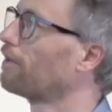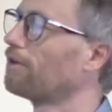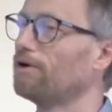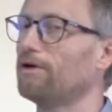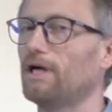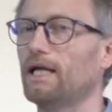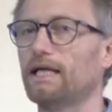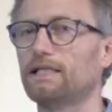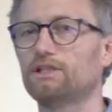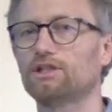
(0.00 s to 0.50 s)

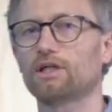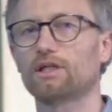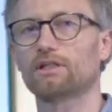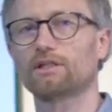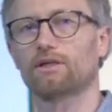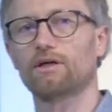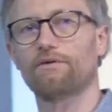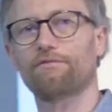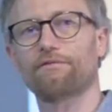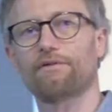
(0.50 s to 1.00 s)
the
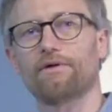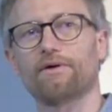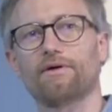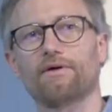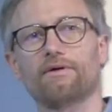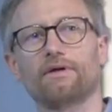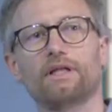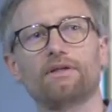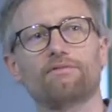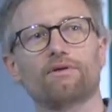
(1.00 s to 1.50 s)
legend of
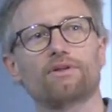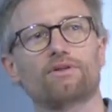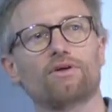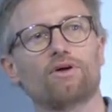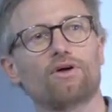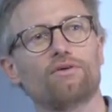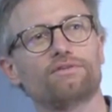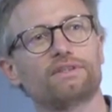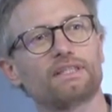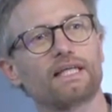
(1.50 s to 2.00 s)
the
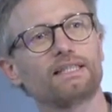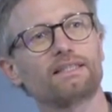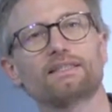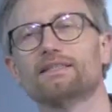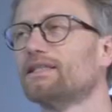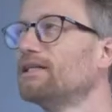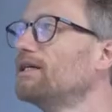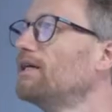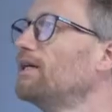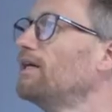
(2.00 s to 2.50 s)
inventor of
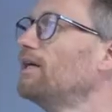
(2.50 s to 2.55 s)
chess.